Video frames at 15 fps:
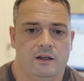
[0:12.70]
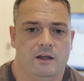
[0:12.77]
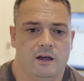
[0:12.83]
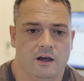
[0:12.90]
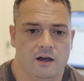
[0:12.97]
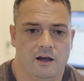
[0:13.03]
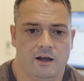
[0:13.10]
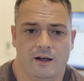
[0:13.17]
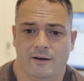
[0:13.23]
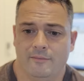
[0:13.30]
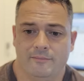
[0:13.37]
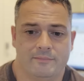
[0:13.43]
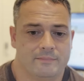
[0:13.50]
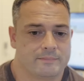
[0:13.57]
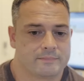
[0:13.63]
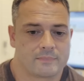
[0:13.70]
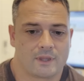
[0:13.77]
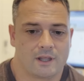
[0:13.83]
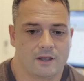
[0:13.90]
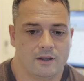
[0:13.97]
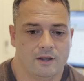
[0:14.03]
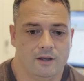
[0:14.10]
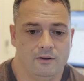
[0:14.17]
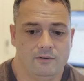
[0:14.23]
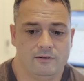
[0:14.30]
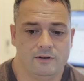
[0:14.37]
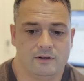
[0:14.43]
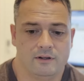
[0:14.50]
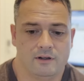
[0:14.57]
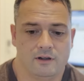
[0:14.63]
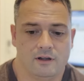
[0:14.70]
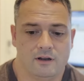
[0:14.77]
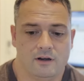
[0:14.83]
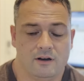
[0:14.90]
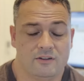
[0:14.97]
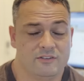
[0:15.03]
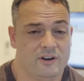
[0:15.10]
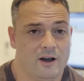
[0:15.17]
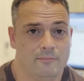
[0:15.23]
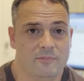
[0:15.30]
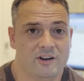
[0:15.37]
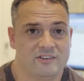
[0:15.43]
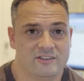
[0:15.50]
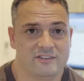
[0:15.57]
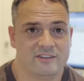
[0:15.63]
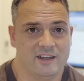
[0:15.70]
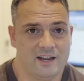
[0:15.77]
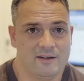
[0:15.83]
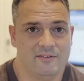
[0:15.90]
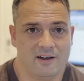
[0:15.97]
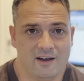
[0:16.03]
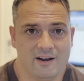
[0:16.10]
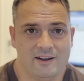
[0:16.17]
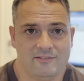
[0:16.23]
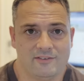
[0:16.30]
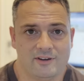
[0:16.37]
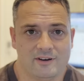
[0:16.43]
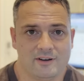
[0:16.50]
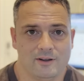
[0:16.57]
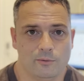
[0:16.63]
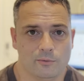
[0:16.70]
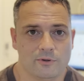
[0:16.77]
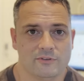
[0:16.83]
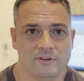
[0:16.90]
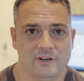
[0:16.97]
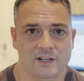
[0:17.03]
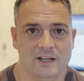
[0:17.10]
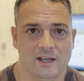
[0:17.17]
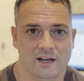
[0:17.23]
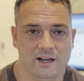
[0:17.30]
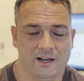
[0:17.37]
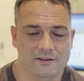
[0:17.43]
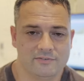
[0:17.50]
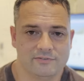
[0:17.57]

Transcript: Um, well, there's not much to say about it, but it was a DNF